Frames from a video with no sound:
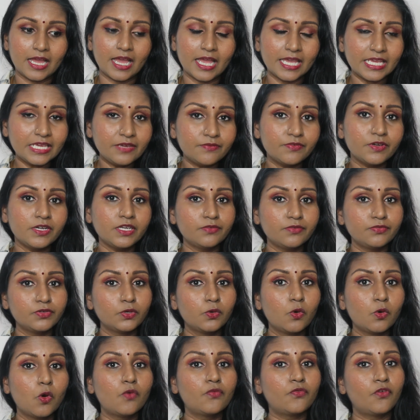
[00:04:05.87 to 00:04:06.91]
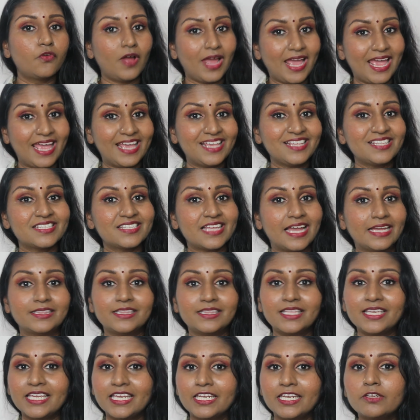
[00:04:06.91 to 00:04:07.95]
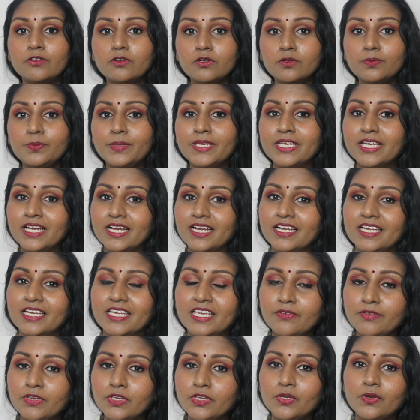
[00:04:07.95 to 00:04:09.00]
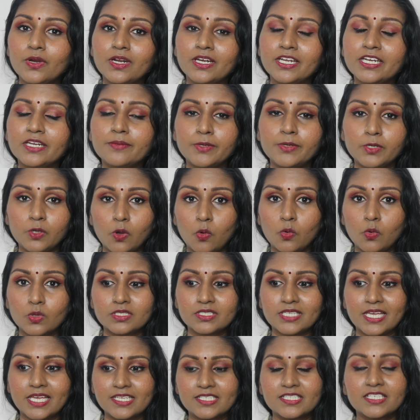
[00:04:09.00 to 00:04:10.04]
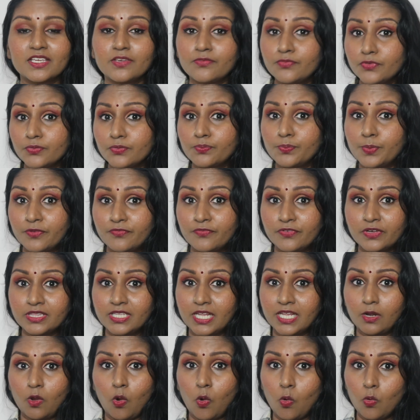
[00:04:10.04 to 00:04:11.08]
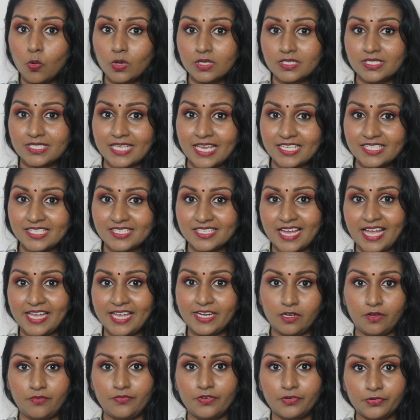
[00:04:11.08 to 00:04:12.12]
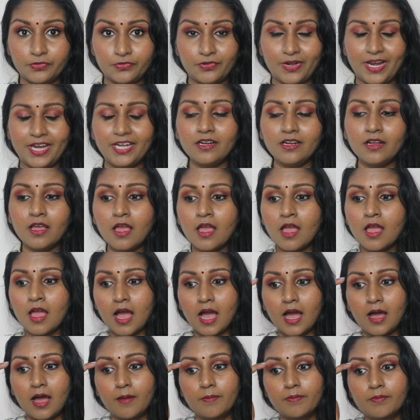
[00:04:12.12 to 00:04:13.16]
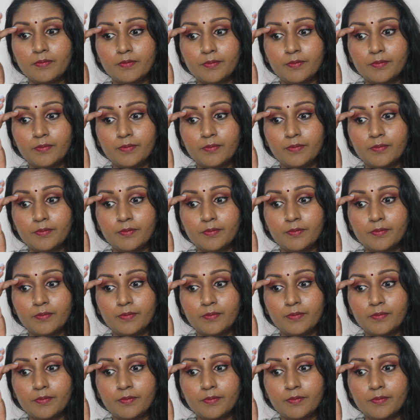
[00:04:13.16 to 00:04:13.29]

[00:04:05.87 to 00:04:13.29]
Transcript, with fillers: even if you go for S I think it will be uh, giving you a little bit oversized if you prefer that oversized kind of a trend um,